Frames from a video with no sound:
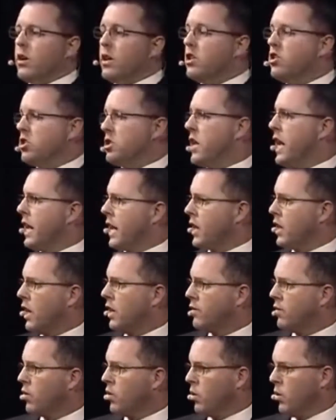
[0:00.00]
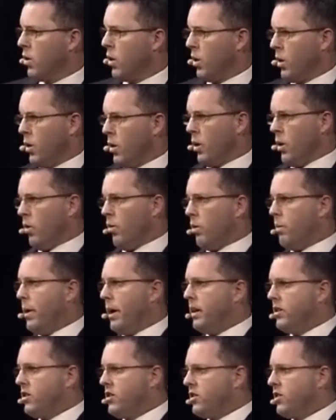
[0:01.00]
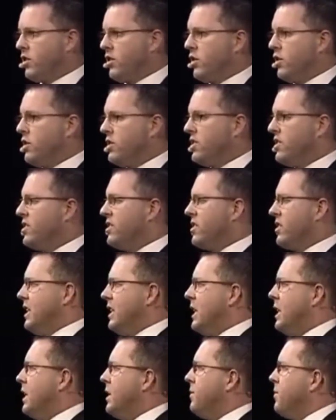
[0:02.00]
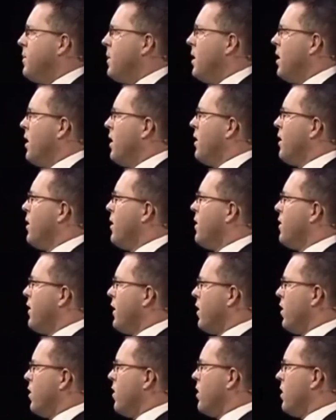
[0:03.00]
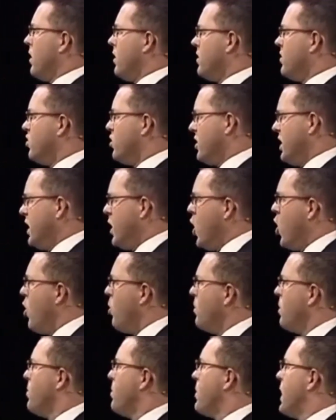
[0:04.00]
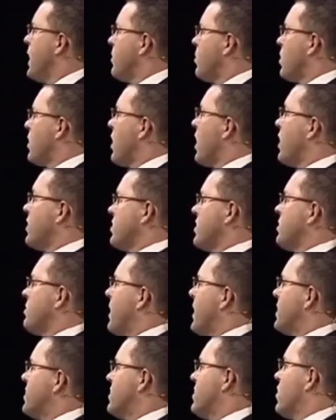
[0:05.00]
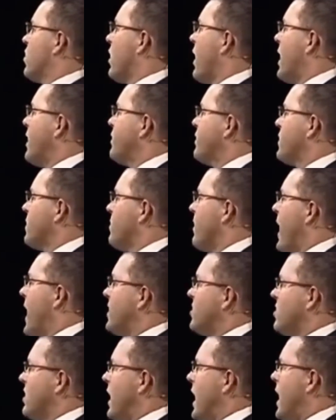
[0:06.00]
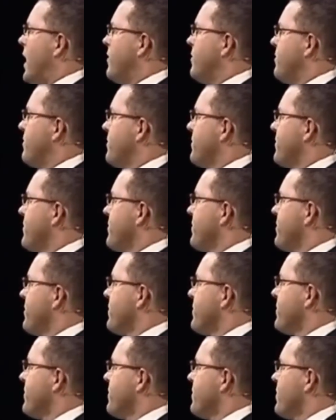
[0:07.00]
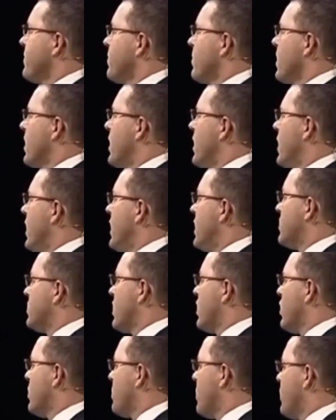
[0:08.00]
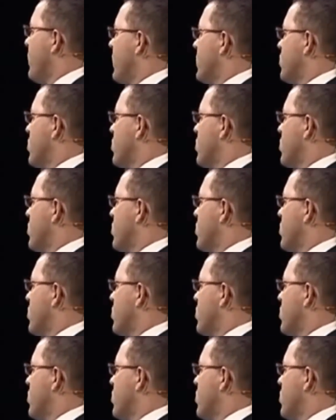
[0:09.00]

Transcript: do it on a genetic level where patients could see their genome and be able to customize their life to match that. And as a health